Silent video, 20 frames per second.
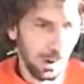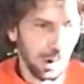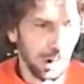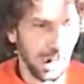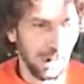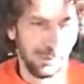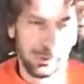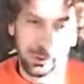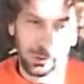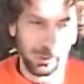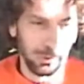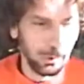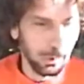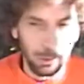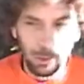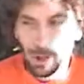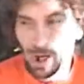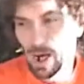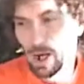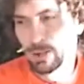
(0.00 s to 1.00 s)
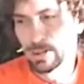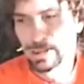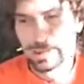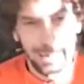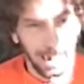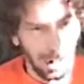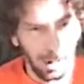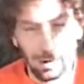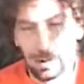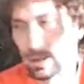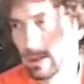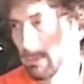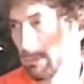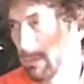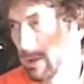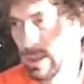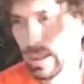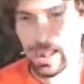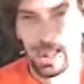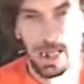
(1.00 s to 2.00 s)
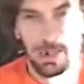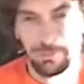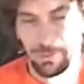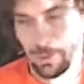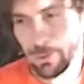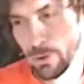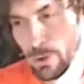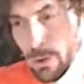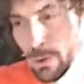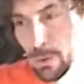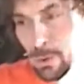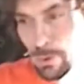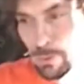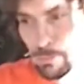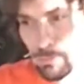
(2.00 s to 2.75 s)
if you knew how seldom they ever do.